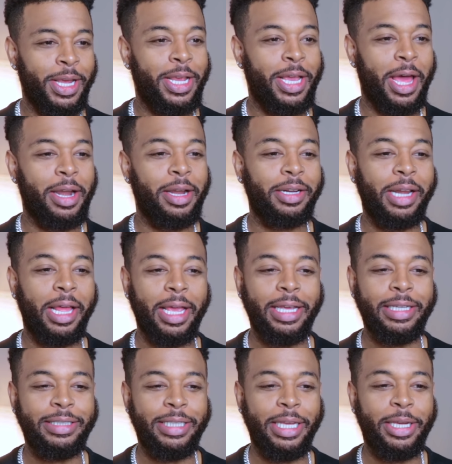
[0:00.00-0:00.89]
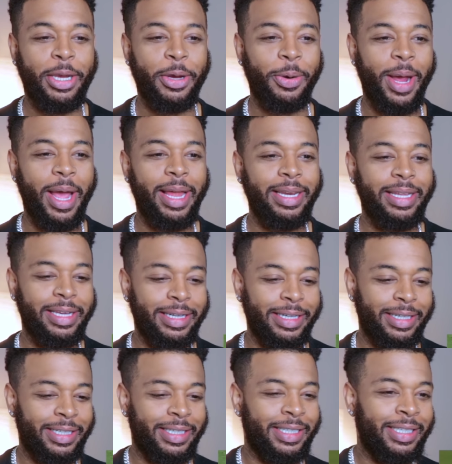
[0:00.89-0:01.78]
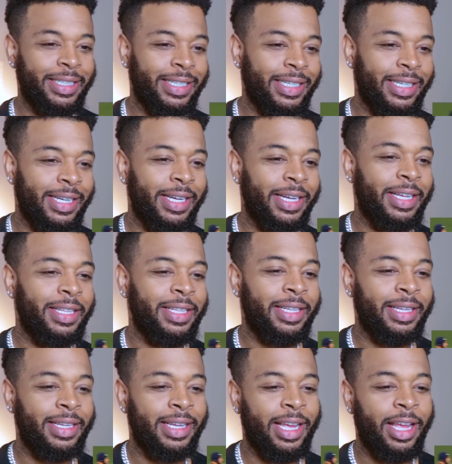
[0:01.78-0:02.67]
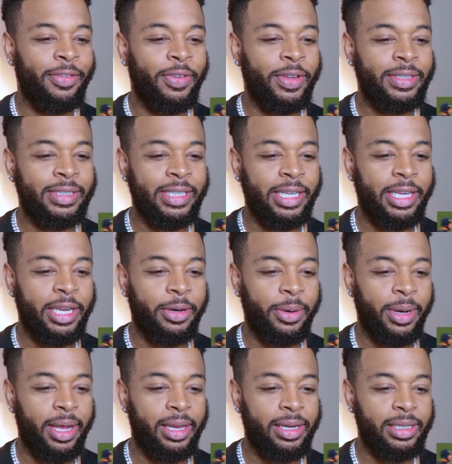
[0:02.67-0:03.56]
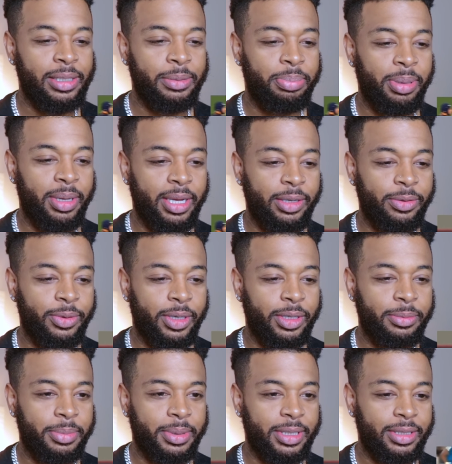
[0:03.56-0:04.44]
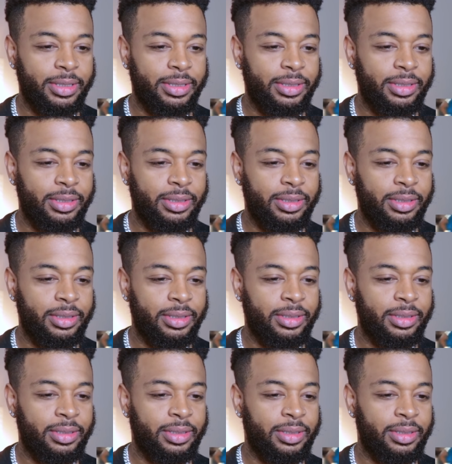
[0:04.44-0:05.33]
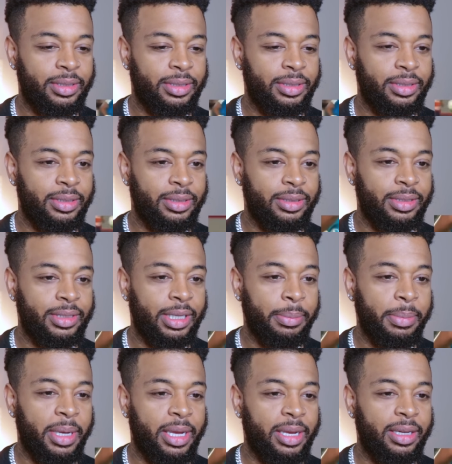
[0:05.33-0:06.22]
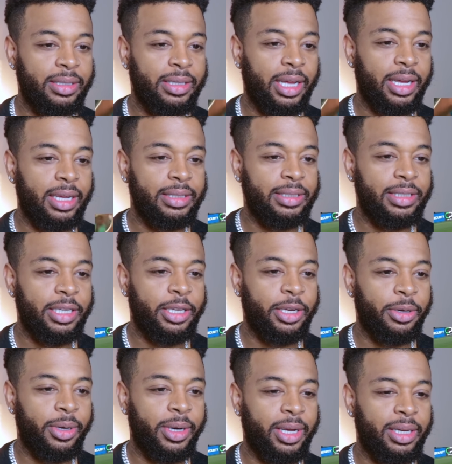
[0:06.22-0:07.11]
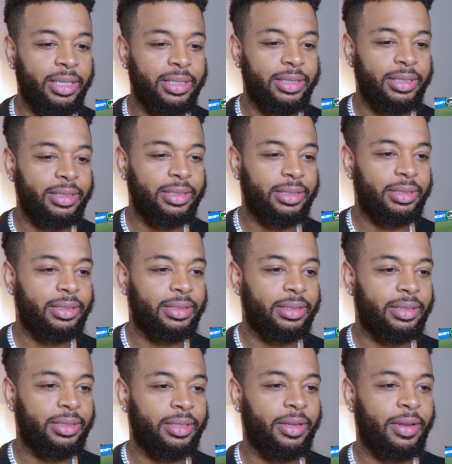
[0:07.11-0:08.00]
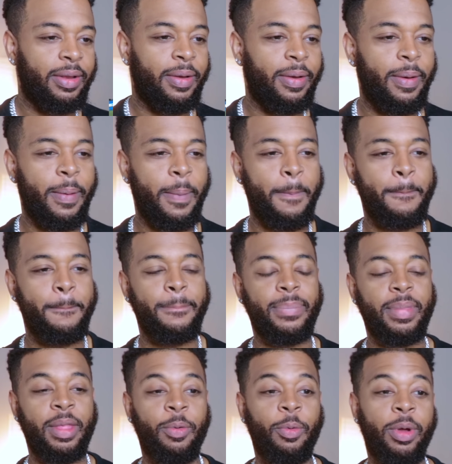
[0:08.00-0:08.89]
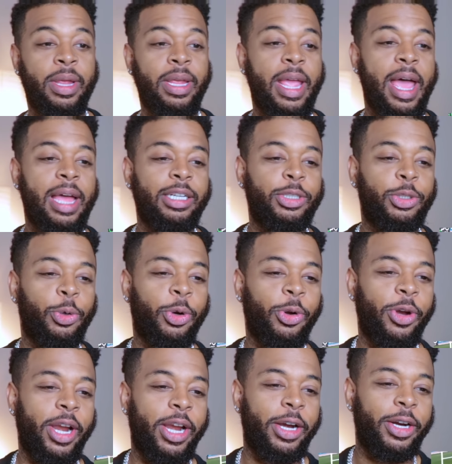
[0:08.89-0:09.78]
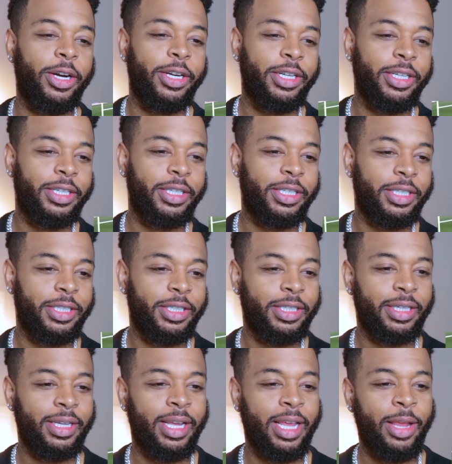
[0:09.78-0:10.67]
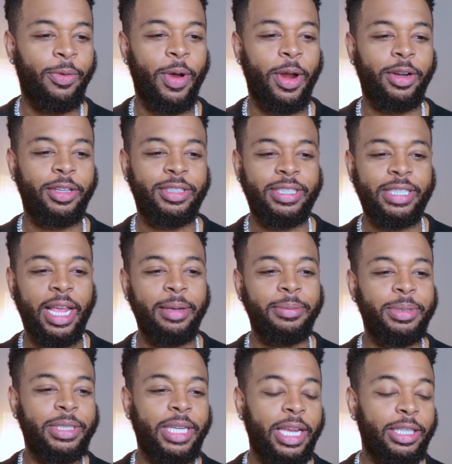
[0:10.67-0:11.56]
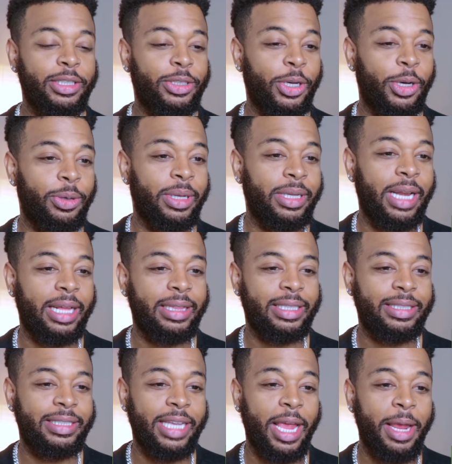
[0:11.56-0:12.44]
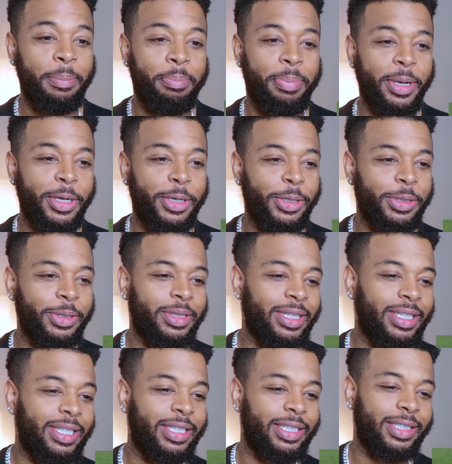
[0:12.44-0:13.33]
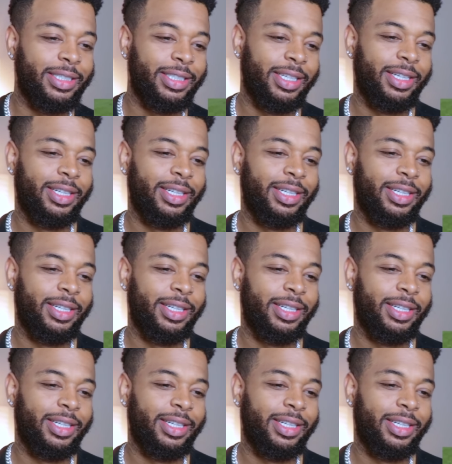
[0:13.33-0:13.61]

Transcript: Kind of look like Ezekiel Elliott, huh? If Ezekiel Elliott played rugby. Tell me he didn't look like Ezekiel Elliott. When he had shorter hair. He around the same skin tone, looked like the same build. Look.